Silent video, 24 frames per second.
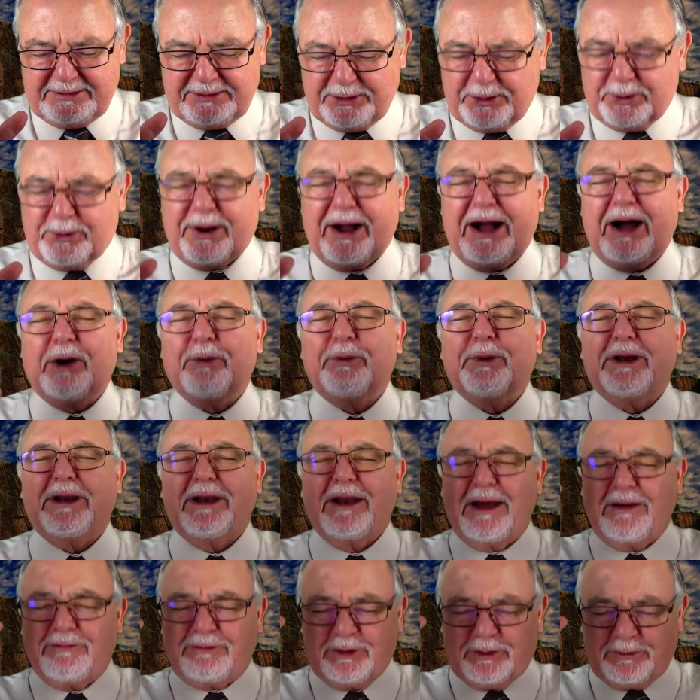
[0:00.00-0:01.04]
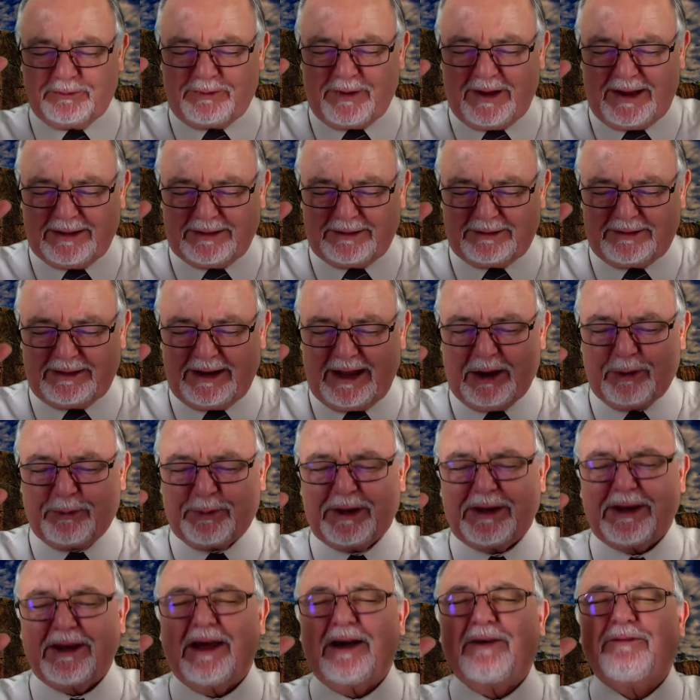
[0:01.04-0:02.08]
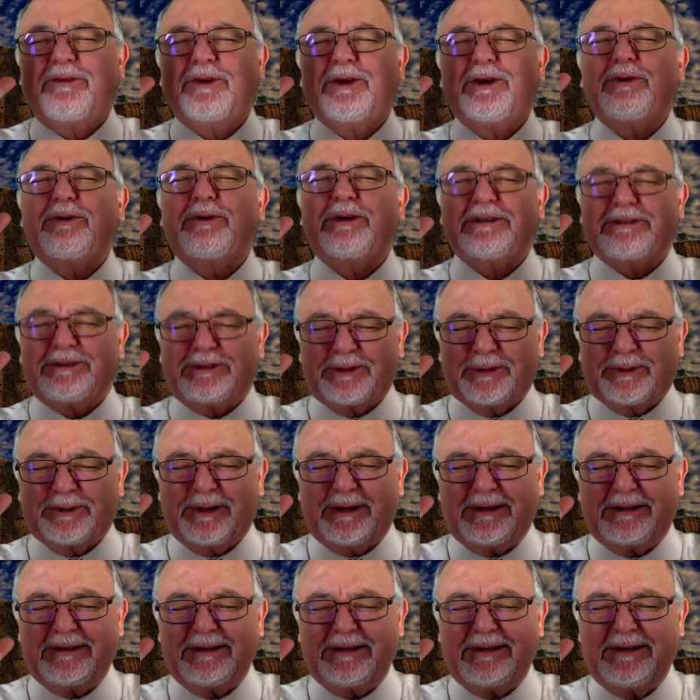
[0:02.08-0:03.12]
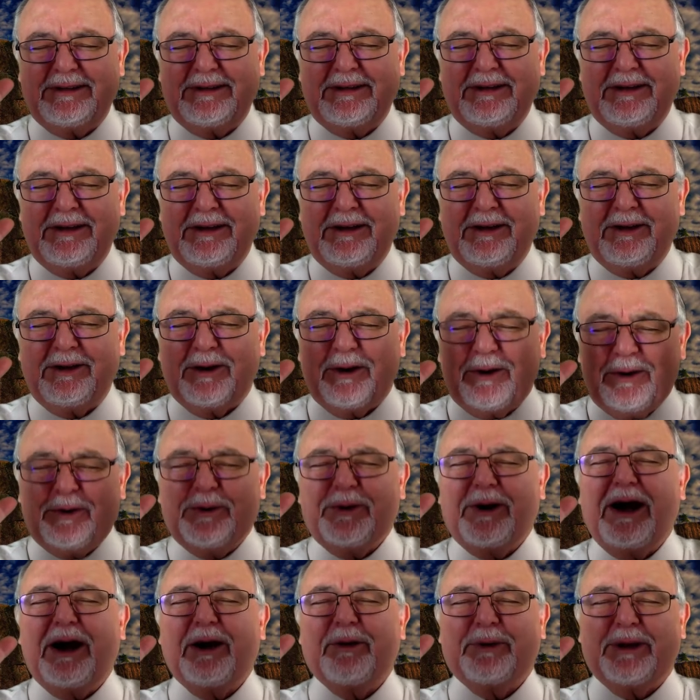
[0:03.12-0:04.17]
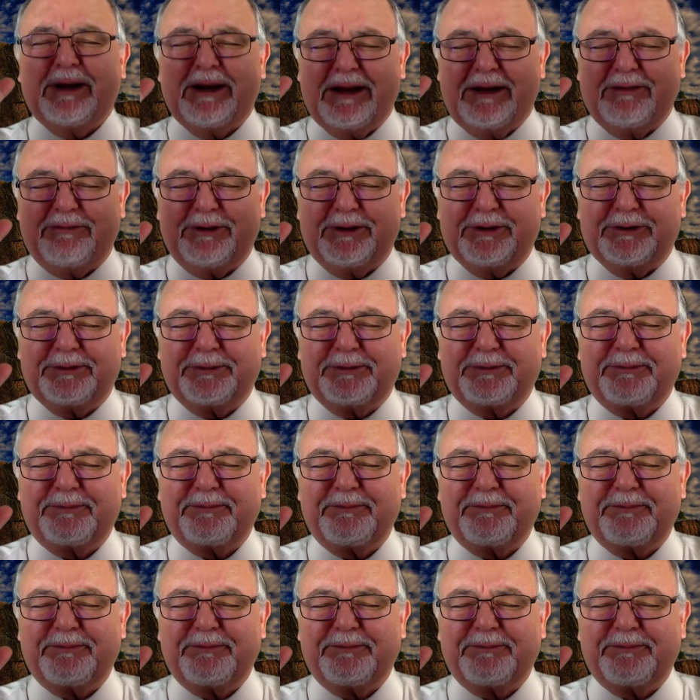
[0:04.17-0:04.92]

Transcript: Oh, how we love you, Father, and how we love you, Yeshua. Oh, how we love you.